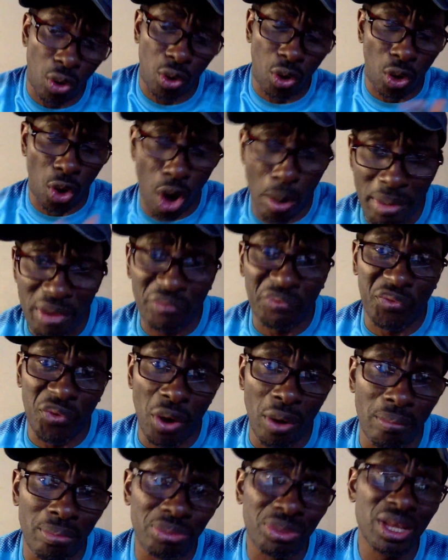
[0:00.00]
coming
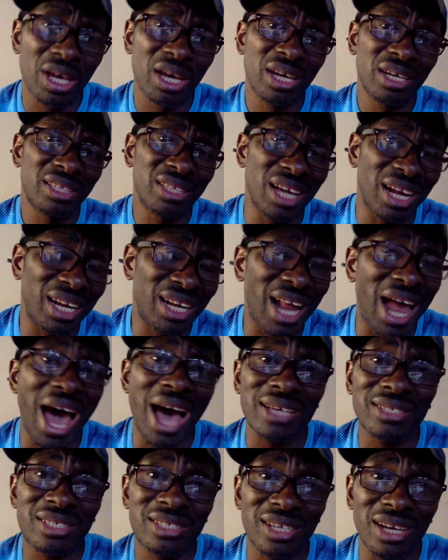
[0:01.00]
from the
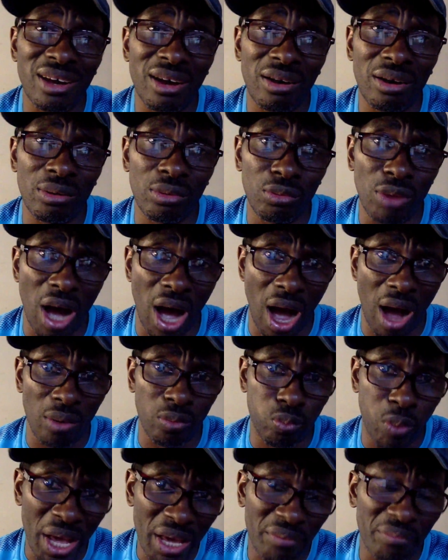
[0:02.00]
last
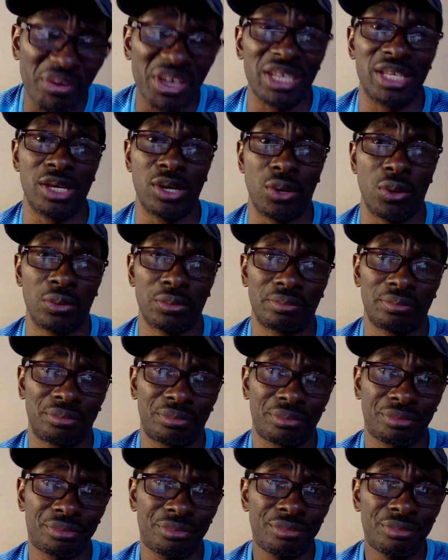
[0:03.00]
week video,
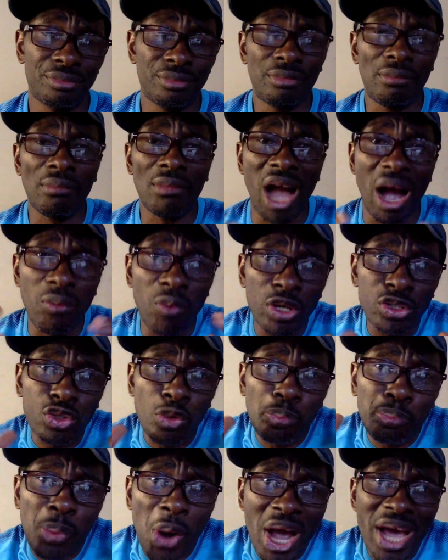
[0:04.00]
I want to
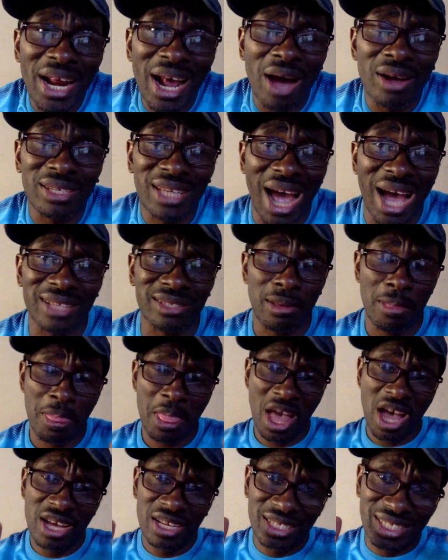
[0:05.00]
point out that
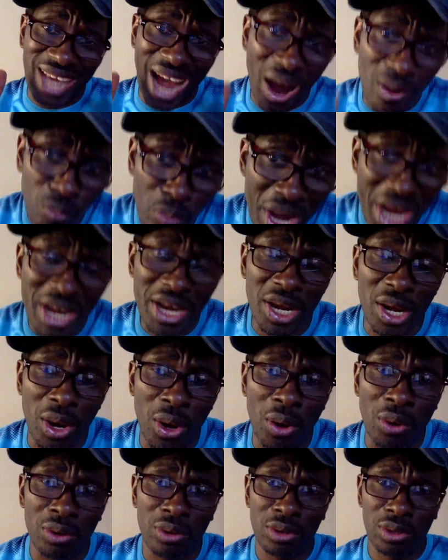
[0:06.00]
that
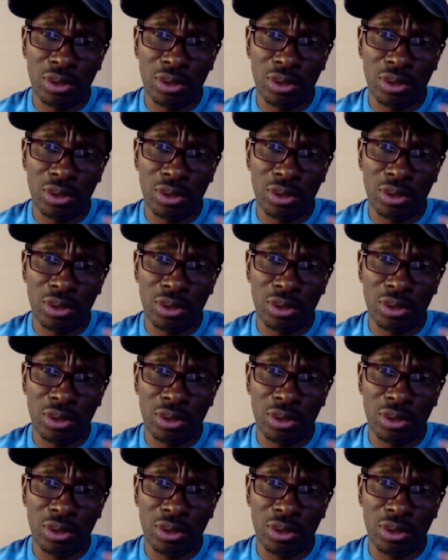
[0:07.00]
window